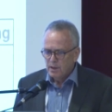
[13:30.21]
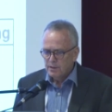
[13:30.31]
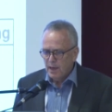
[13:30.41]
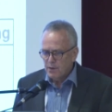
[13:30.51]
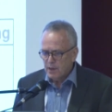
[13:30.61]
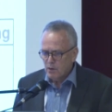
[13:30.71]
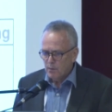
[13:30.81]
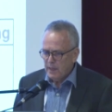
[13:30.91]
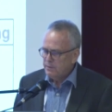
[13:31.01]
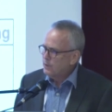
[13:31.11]
They
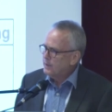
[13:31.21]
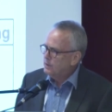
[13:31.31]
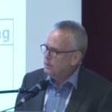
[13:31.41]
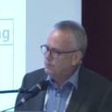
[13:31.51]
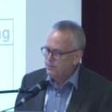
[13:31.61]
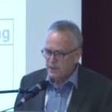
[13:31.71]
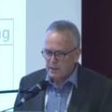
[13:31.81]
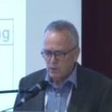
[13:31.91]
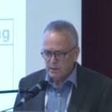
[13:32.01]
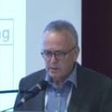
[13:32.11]
recommend
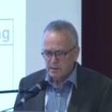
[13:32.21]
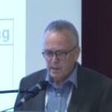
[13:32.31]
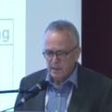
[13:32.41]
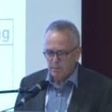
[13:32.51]
radiofrequency